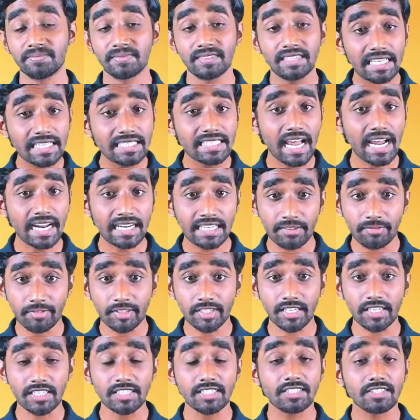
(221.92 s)
These
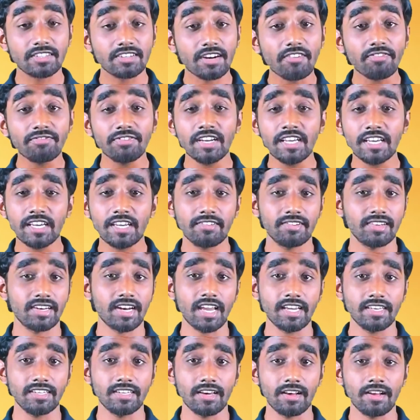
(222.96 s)
activities roughly give an
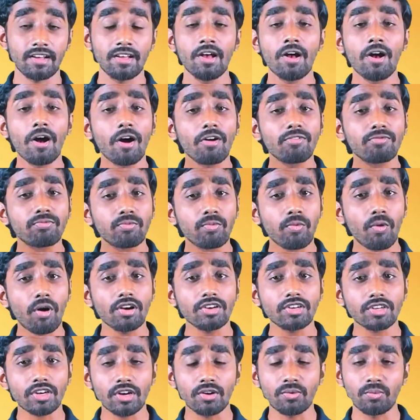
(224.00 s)
idea of
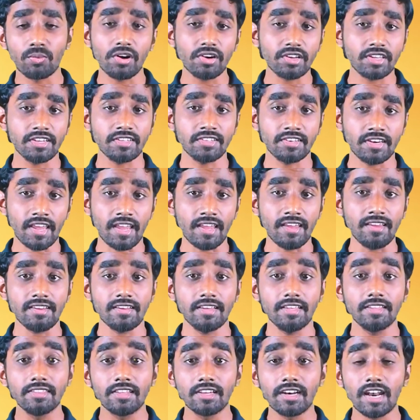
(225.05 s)
what a working day
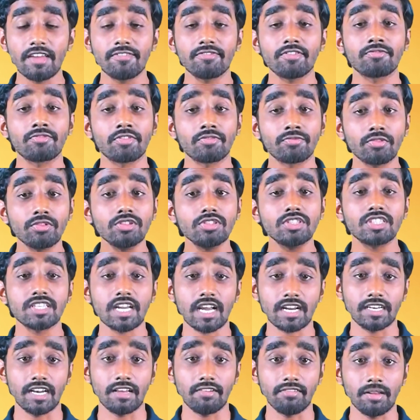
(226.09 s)
in the life of a full
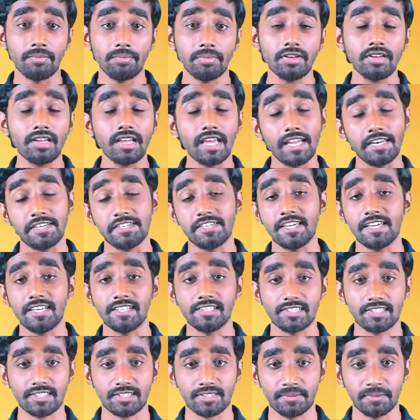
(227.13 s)
stack developer
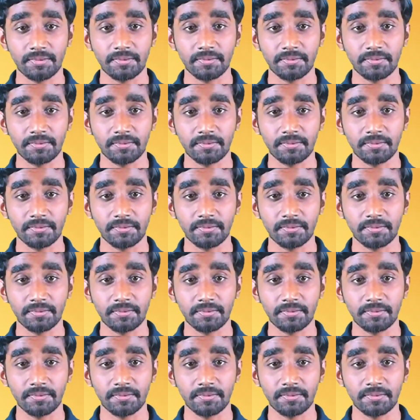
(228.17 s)
entails.